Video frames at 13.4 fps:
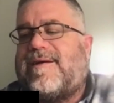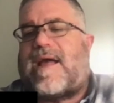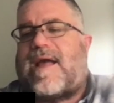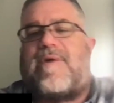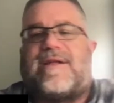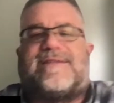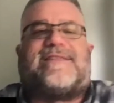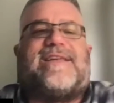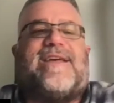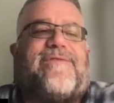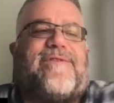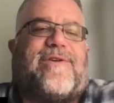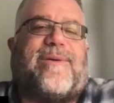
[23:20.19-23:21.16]
I want
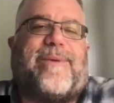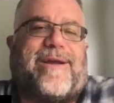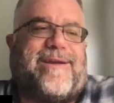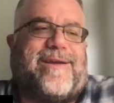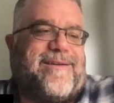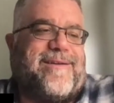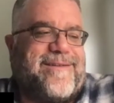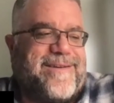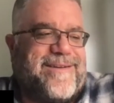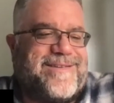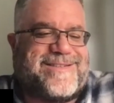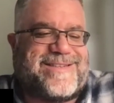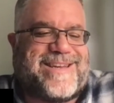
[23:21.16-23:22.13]
seafood. I'm like, you don't
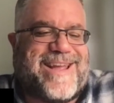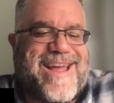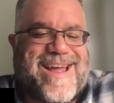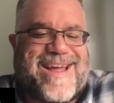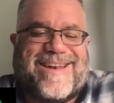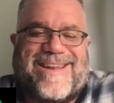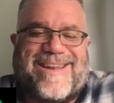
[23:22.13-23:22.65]
understand.